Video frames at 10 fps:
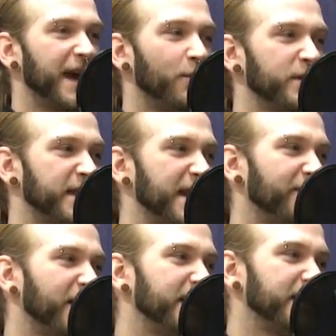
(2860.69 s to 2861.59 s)
Yeah, once they
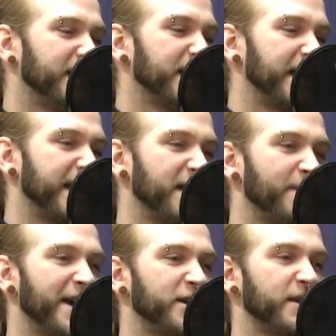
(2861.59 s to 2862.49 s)
have licensing, I can't
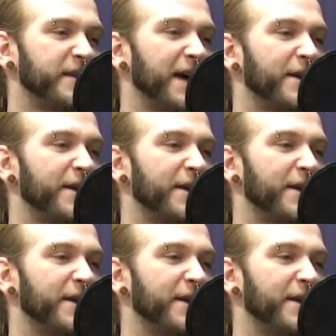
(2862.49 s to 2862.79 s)
imagine that